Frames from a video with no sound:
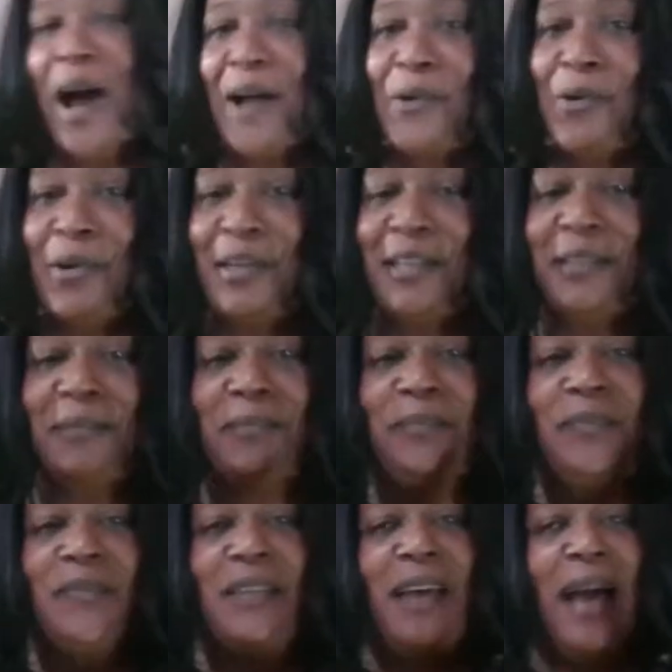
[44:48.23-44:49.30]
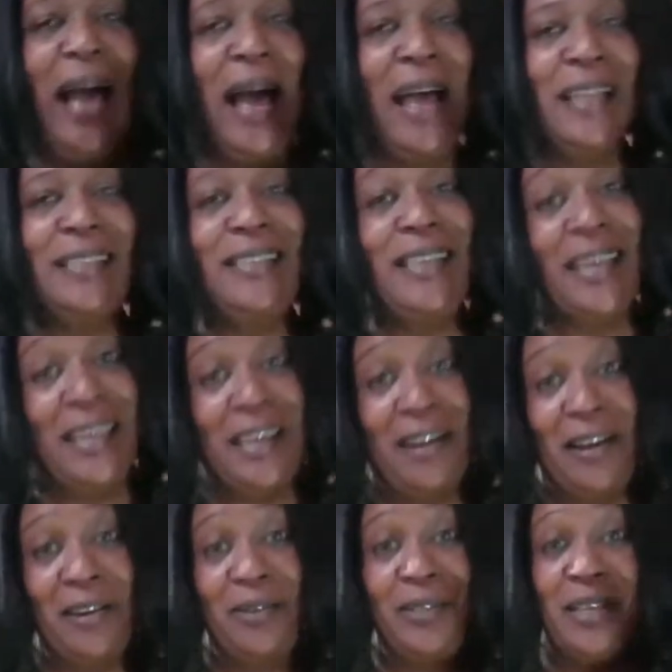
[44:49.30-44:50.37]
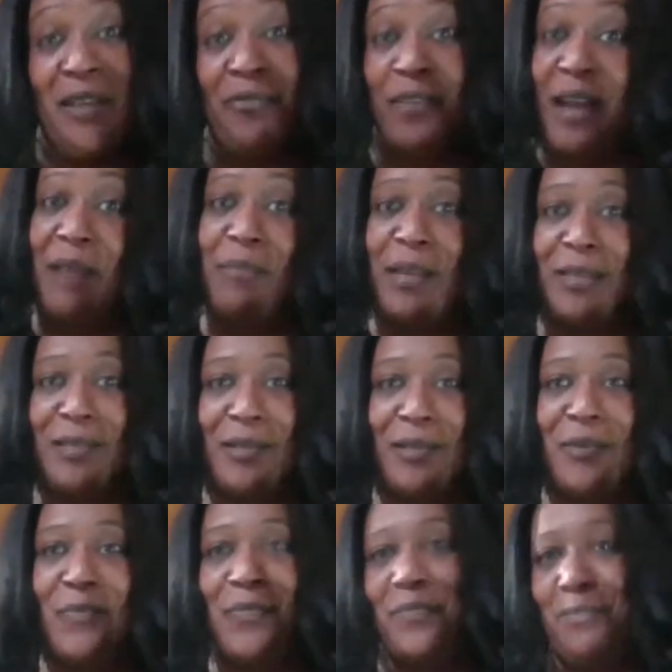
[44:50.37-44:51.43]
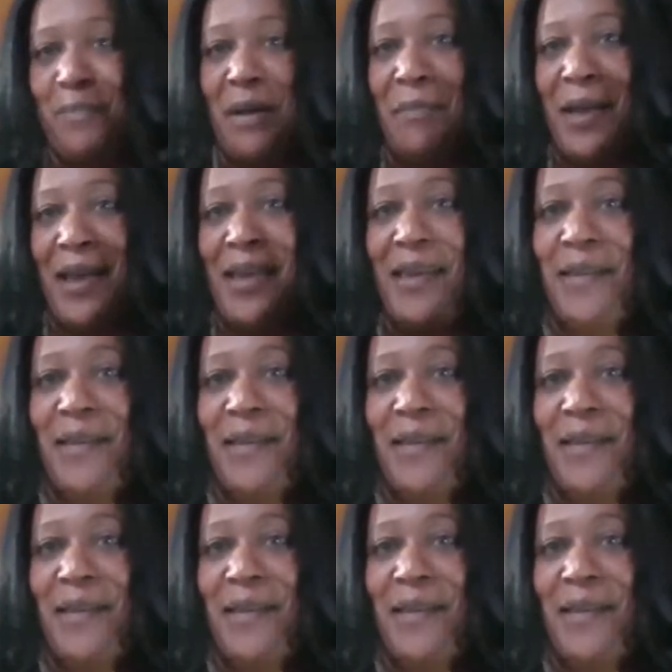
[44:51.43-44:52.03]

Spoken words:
good, and take care of yourself. God bless you. Bye bye.